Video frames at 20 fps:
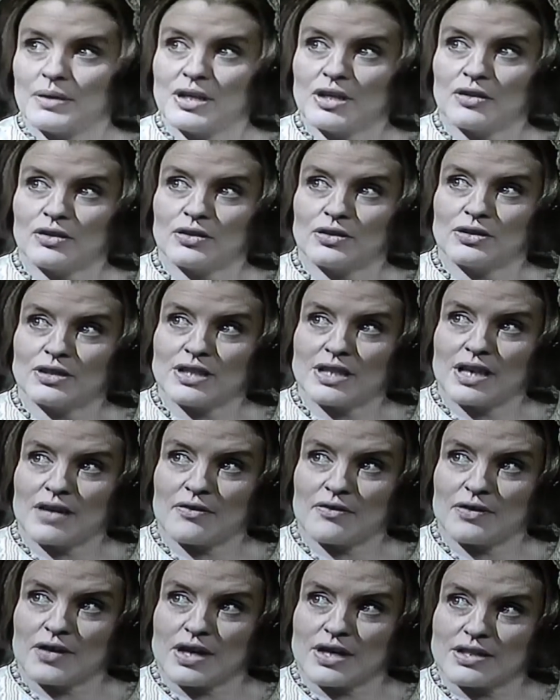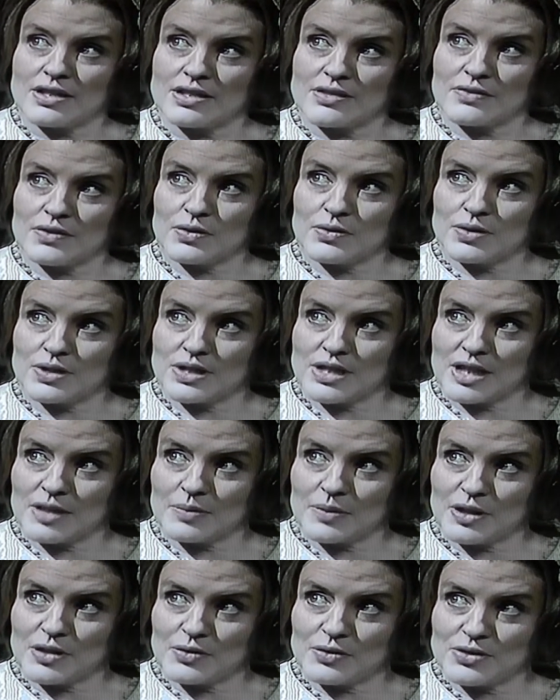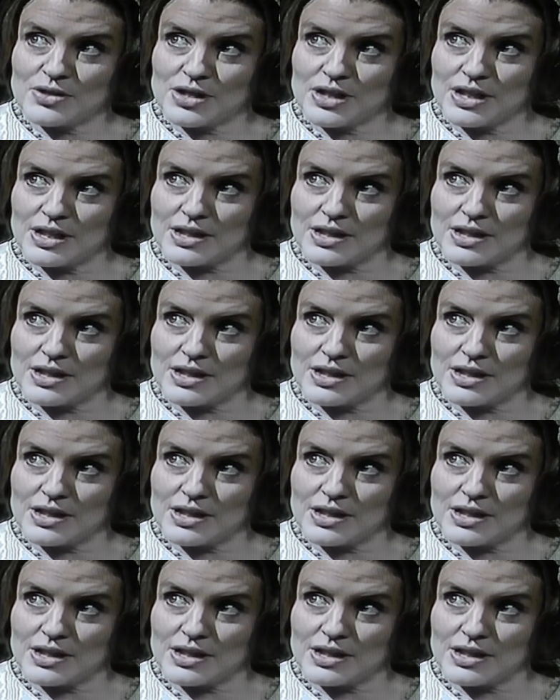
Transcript: we not good enough friends for you to tell me who she